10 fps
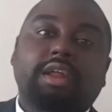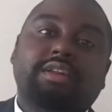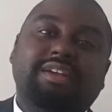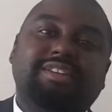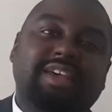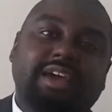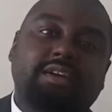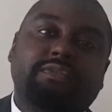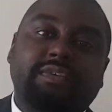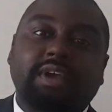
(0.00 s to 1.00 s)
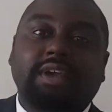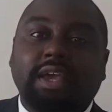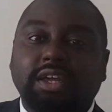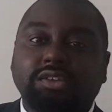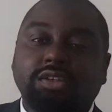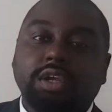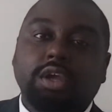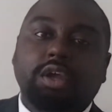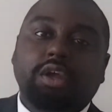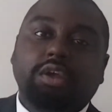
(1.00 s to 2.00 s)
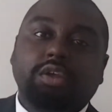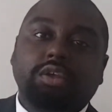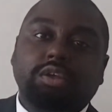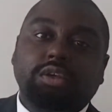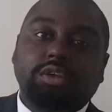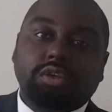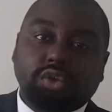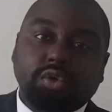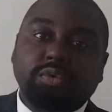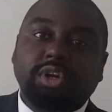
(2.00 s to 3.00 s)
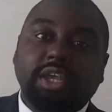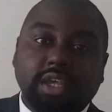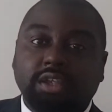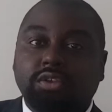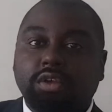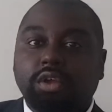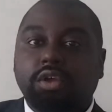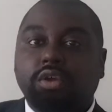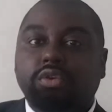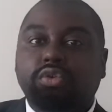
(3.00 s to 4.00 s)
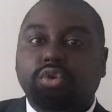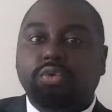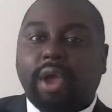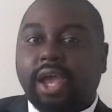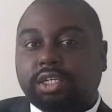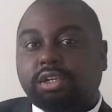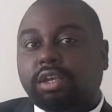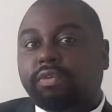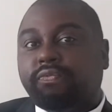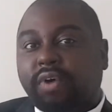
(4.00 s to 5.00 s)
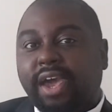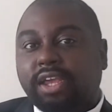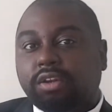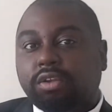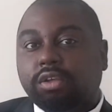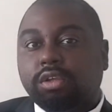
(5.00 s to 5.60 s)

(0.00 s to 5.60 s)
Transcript: The second thing is you need to actually find,